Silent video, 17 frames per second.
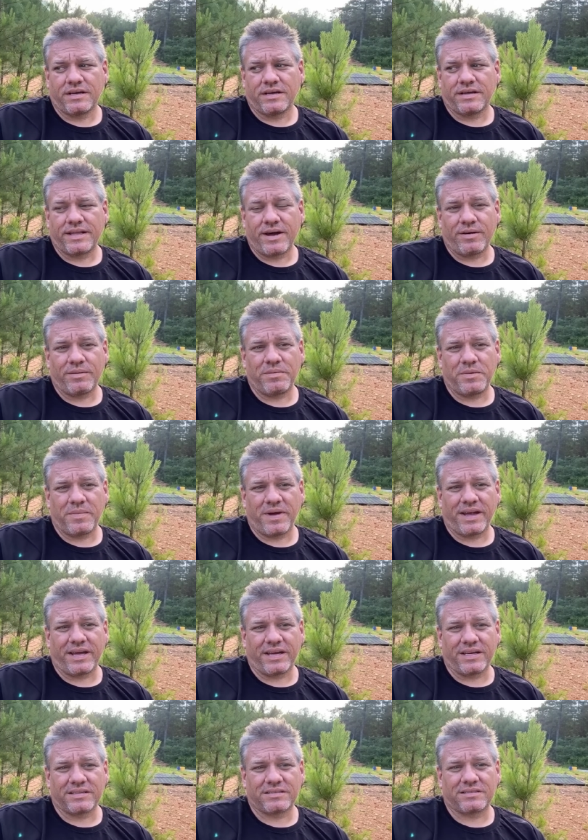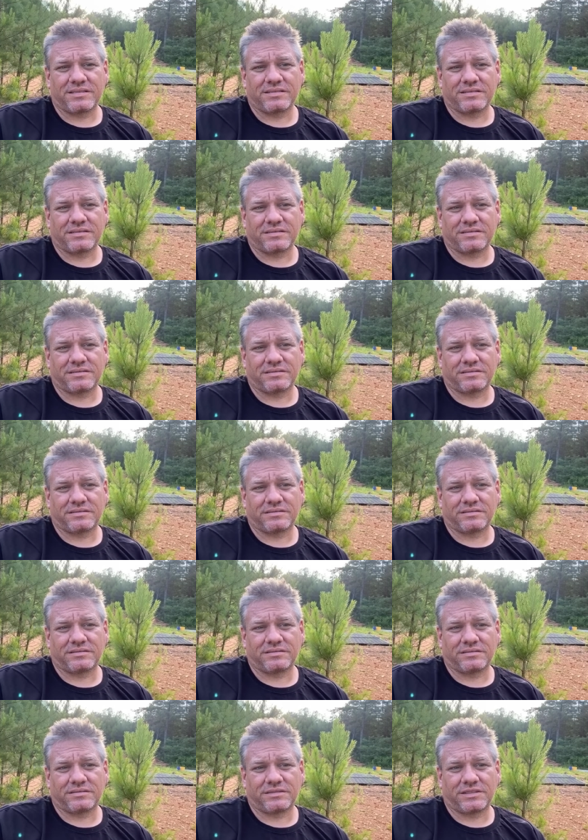That would be my guess.
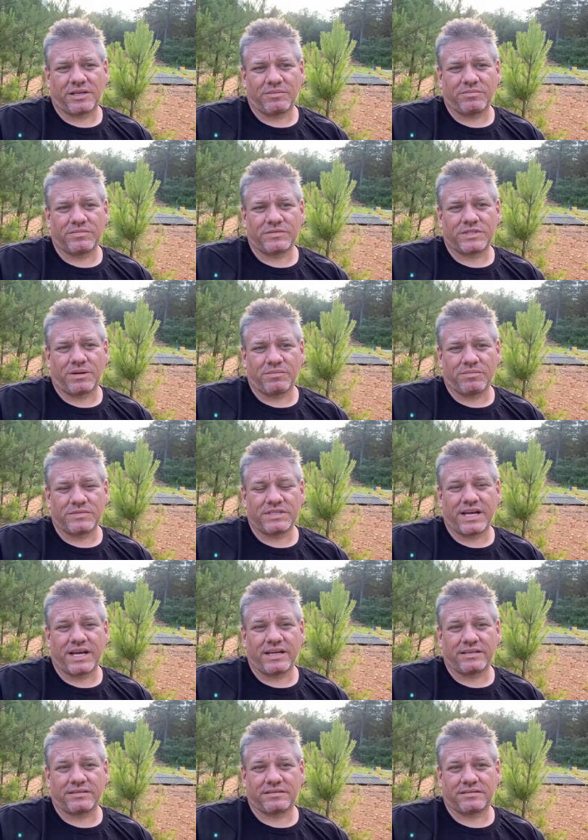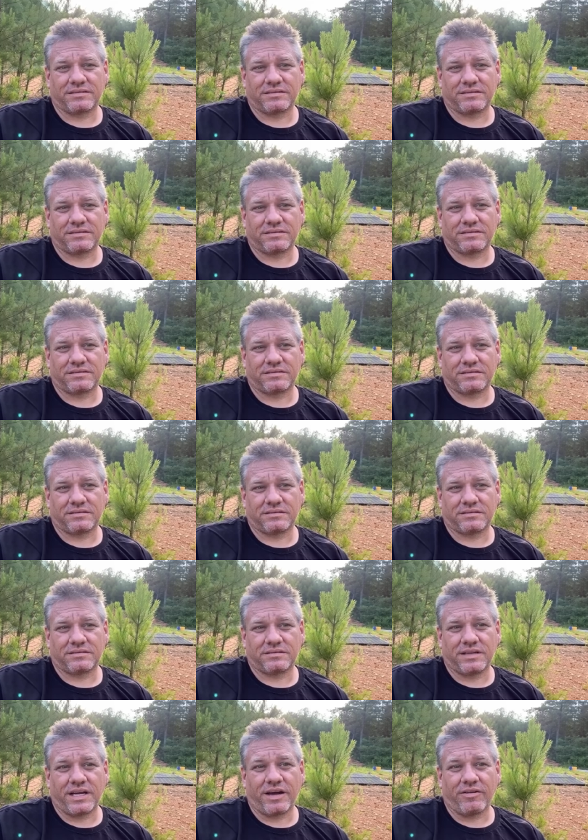Something's not
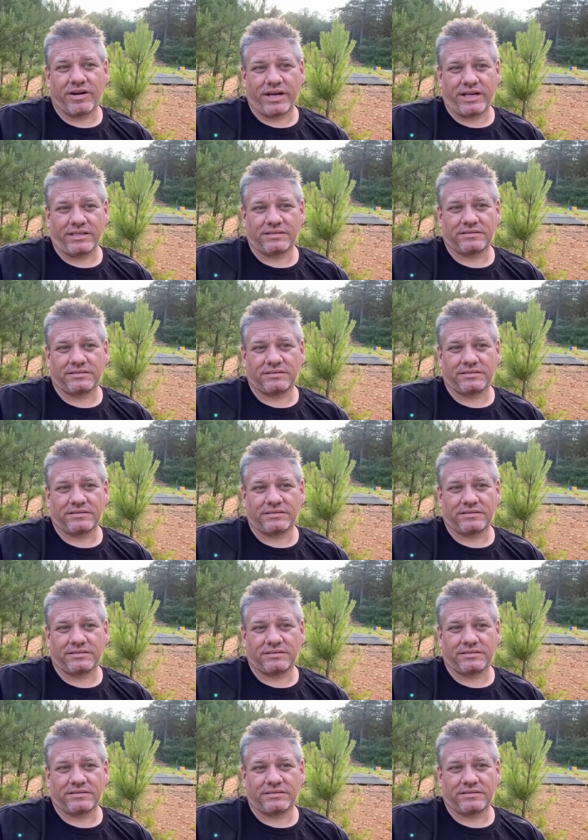right.